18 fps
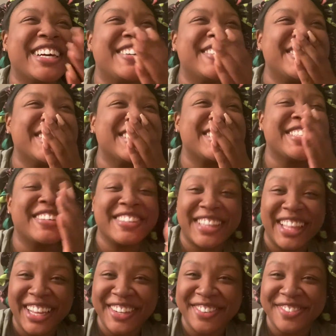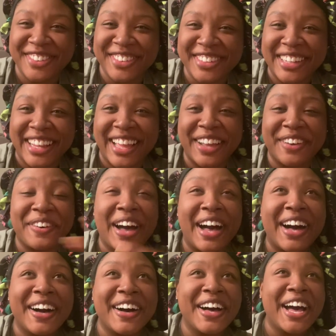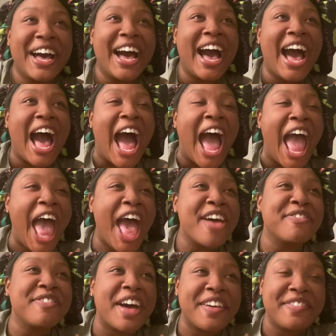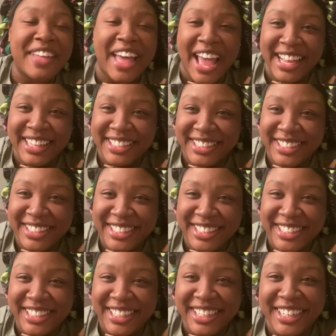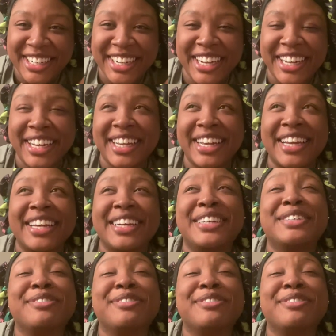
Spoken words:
I'm just so thankful. Like, wow, I have my master's degree.